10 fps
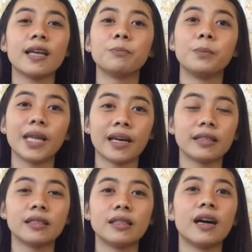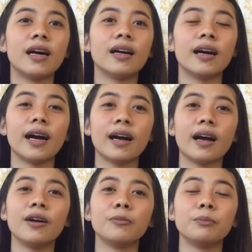and blood ng
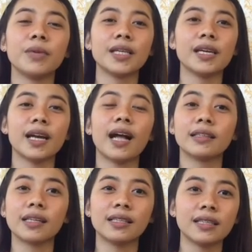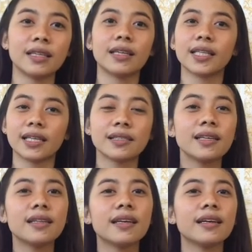being alkalinic and
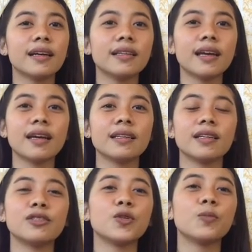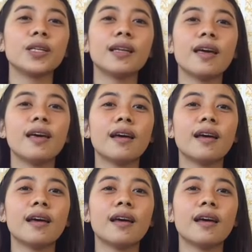acidic, ganyan, and you will